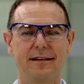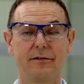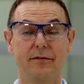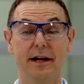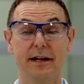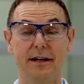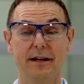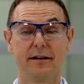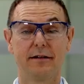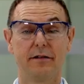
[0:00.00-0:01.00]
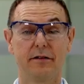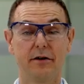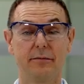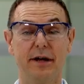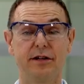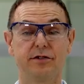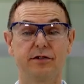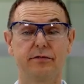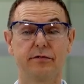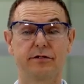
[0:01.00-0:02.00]
Finally, the third major
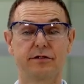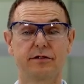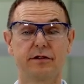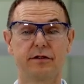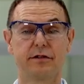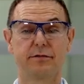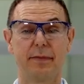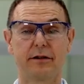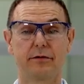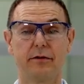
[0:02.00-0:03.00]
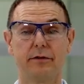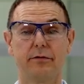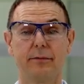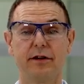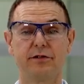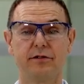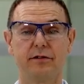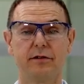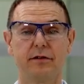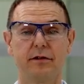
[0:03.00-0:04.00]
difference, the spectral information.